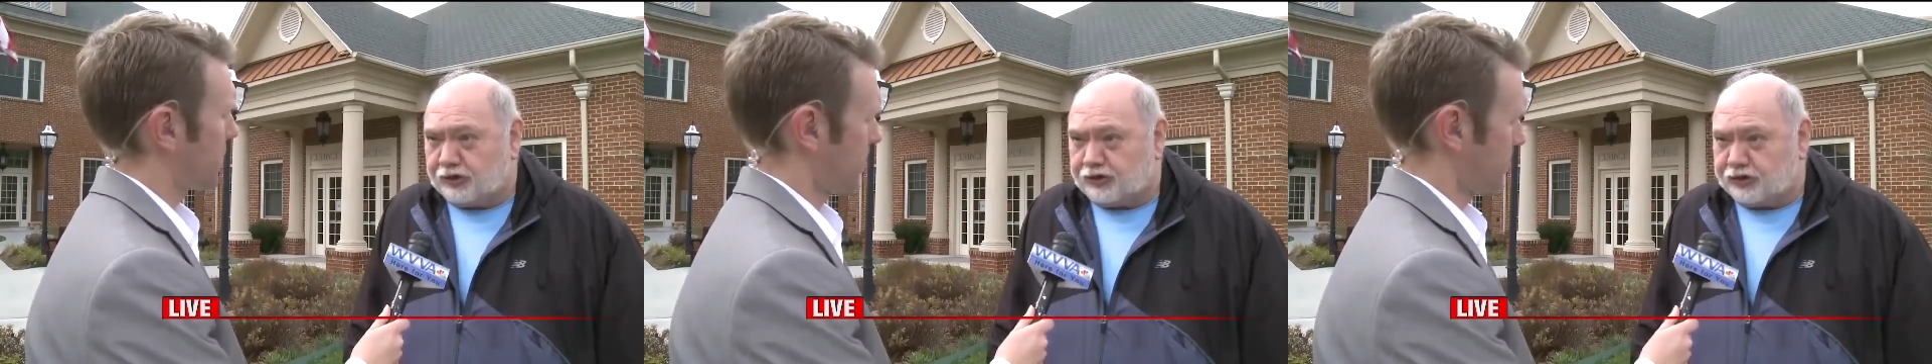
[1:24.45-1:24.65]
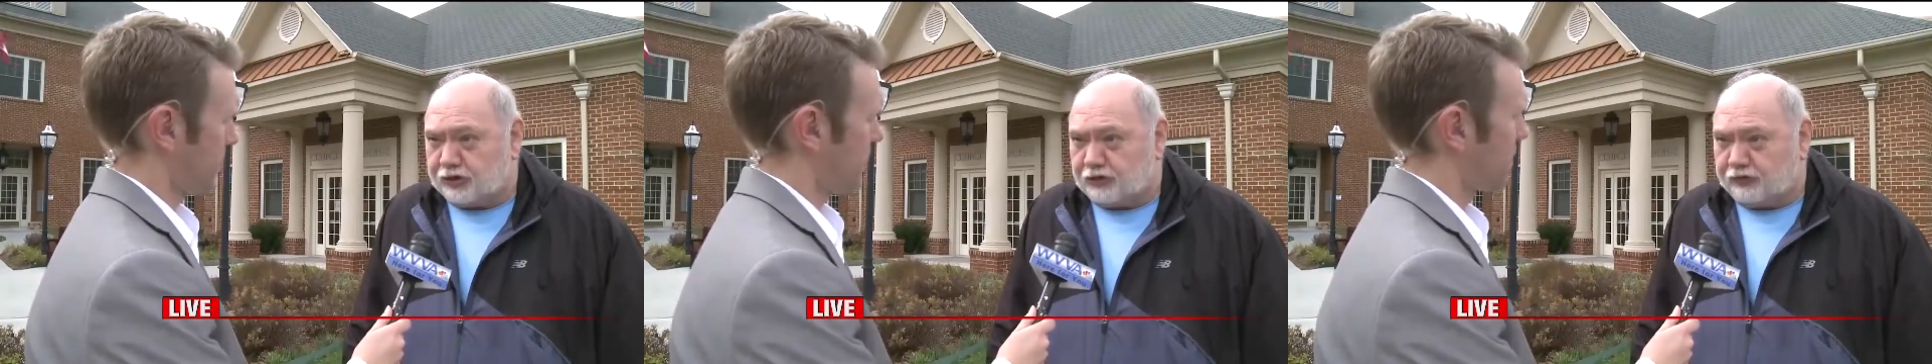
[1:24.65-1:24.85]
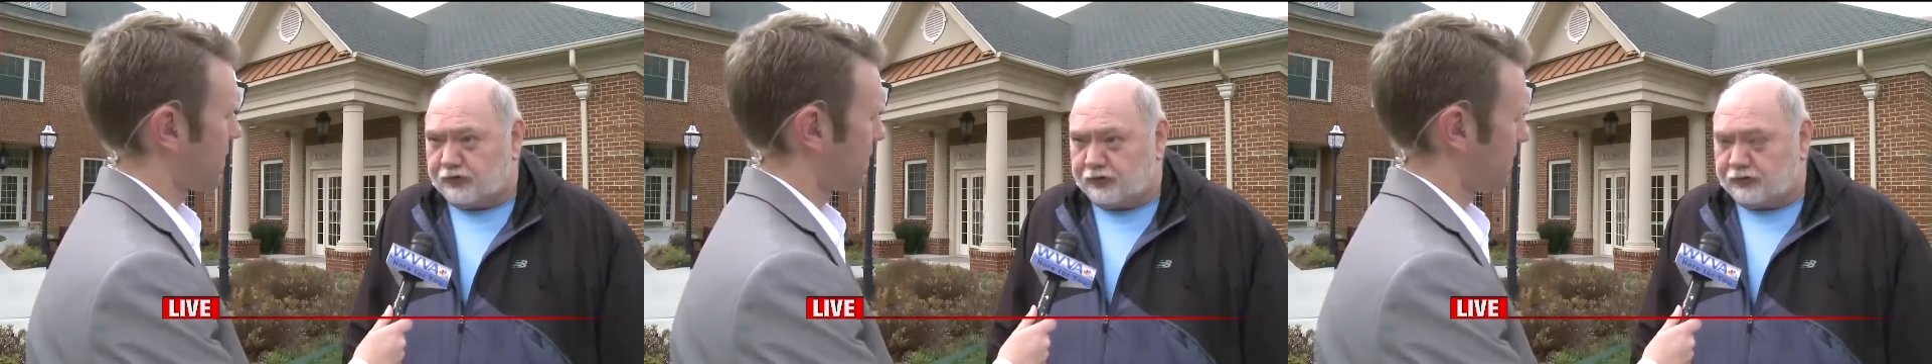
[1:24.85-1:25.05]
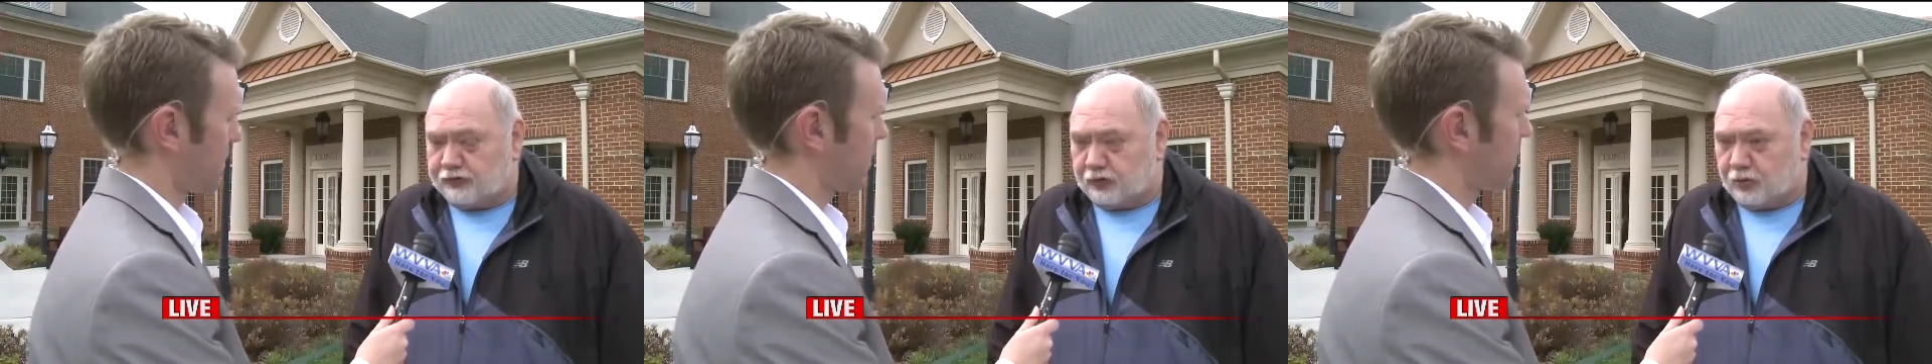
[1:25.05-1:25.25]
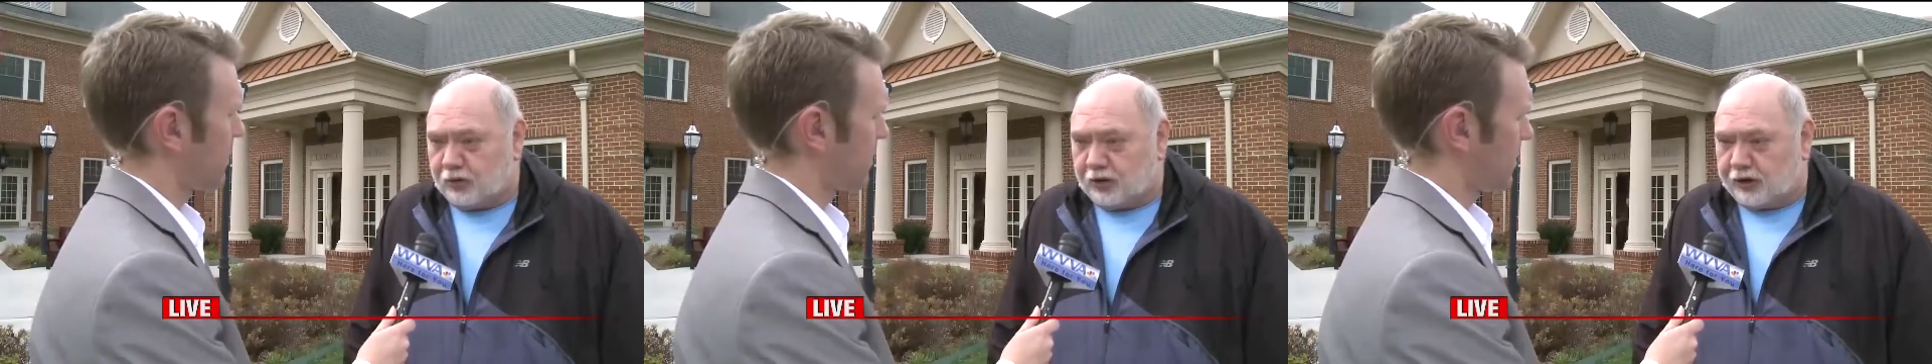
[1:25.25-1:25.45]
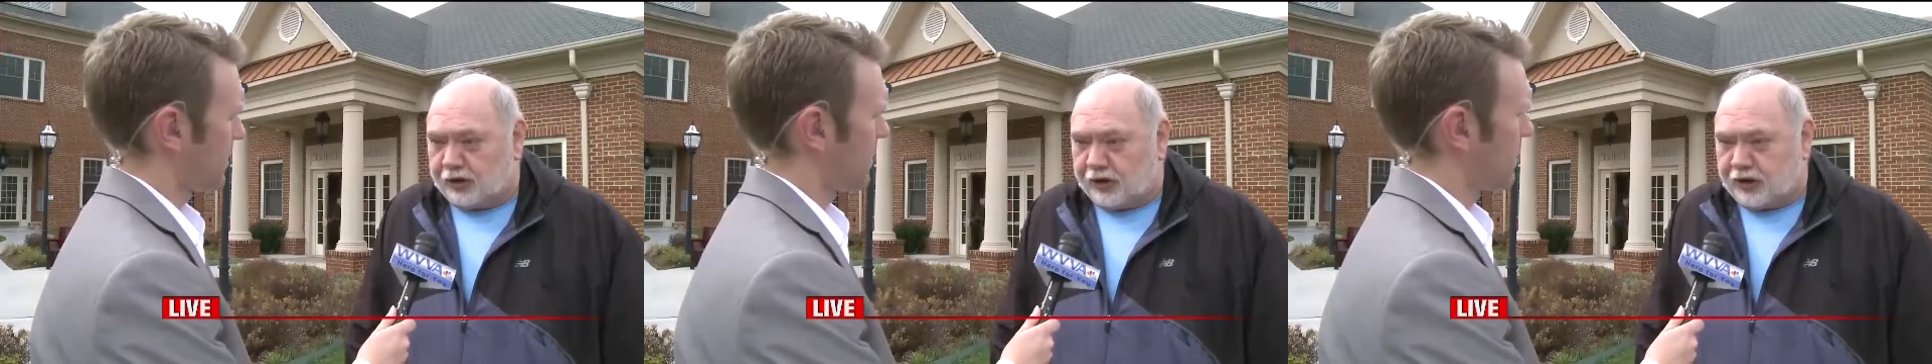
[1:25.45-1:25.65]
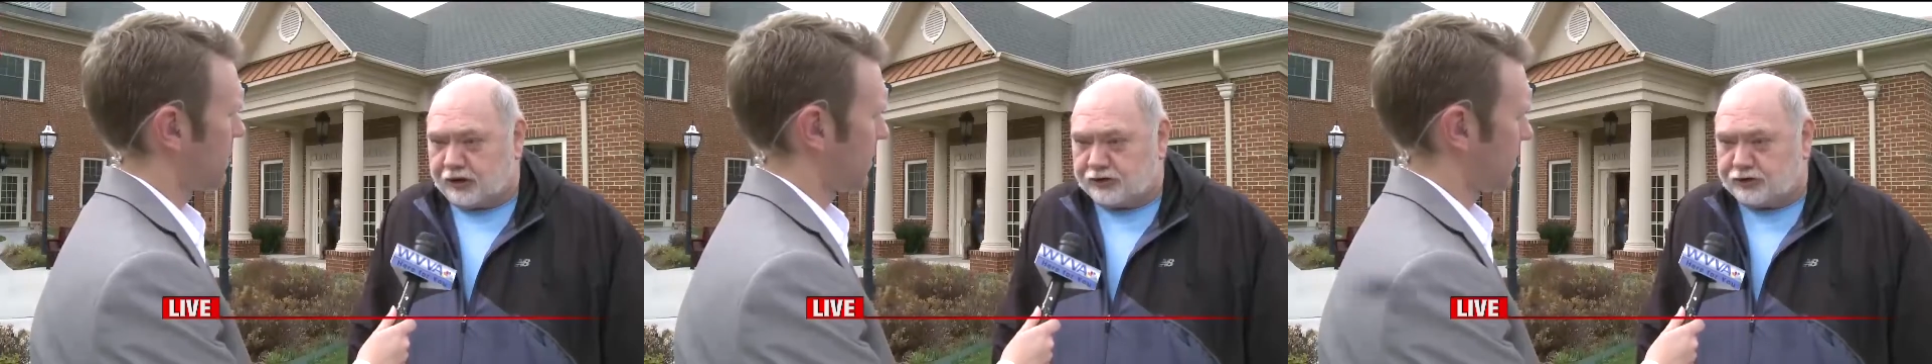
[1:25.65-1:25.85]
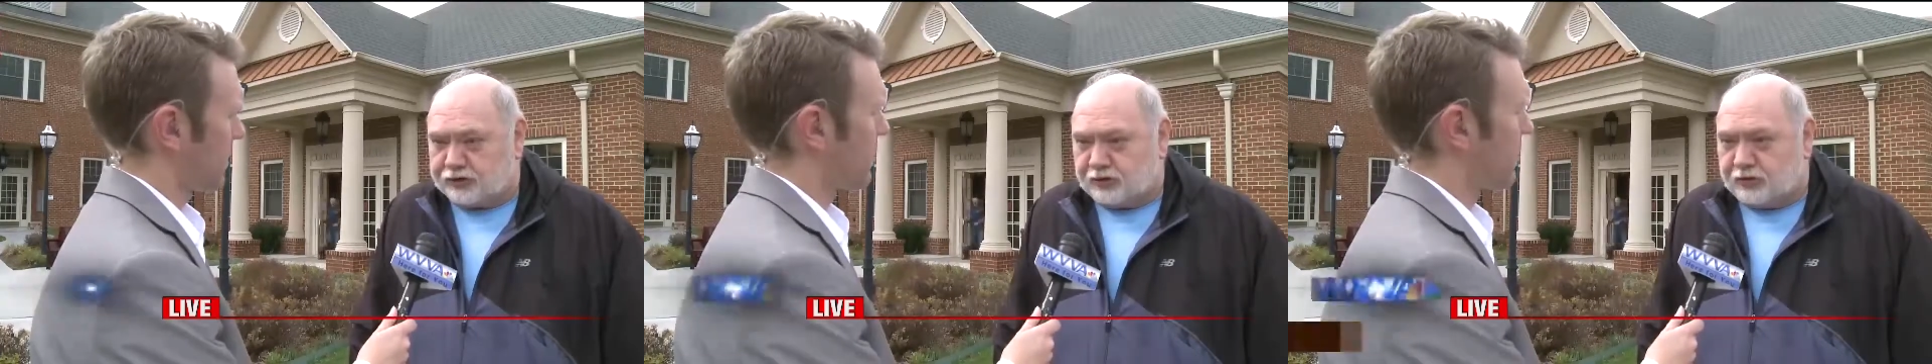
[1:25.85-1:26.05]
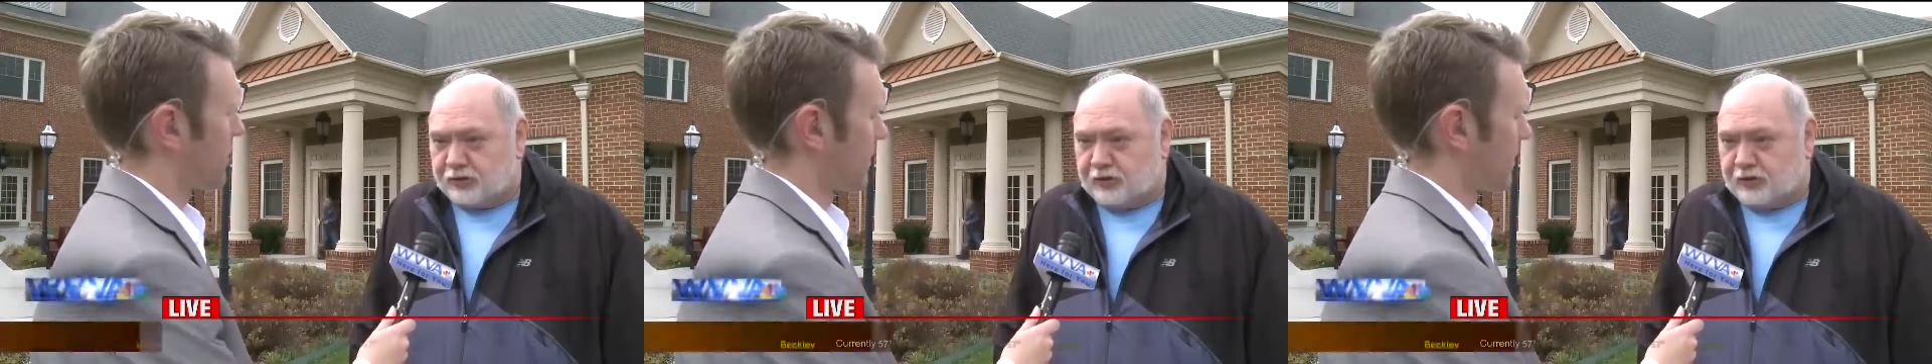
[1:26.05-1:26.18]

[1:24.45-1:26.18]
conservative than what it is.